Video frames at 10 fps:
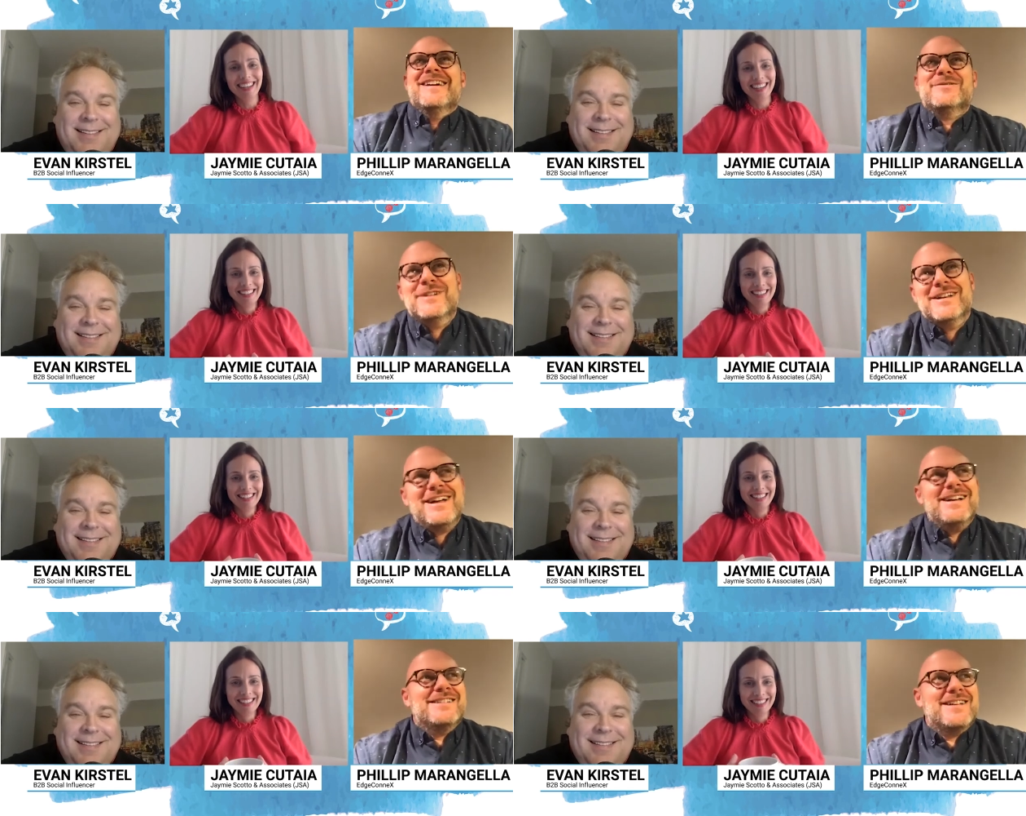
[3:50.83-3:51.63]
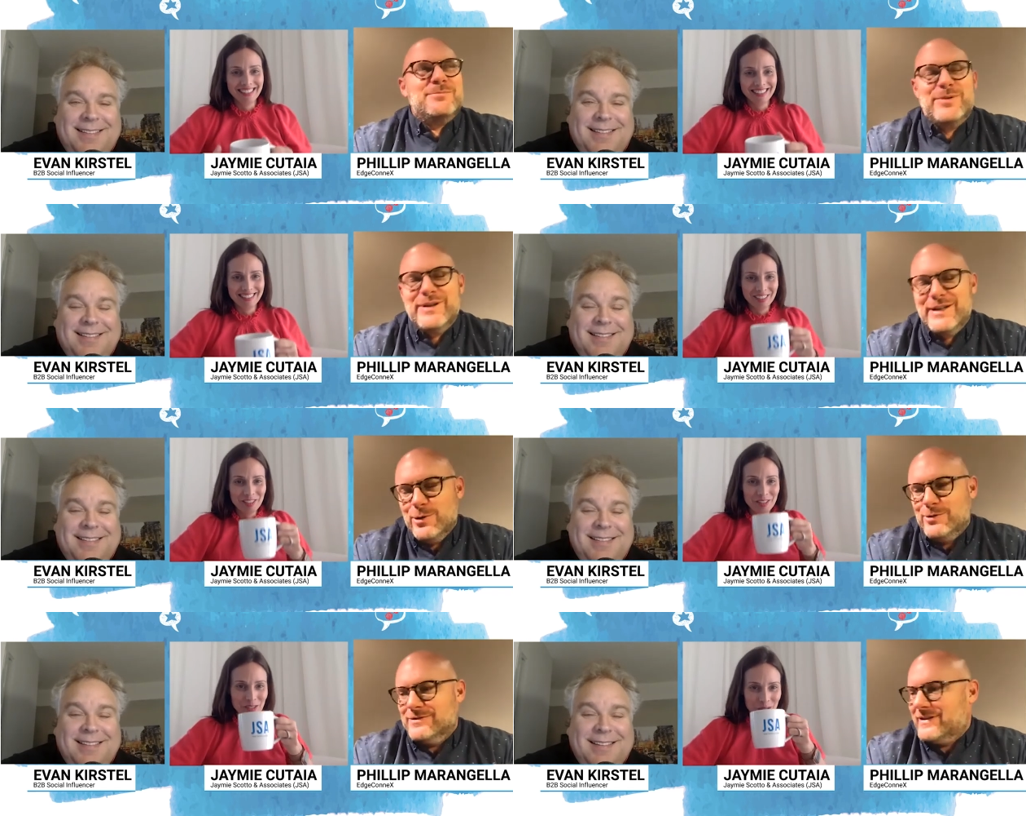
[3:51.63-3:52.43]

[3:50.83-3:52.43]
Speaker 1: realizing I'm pretty old,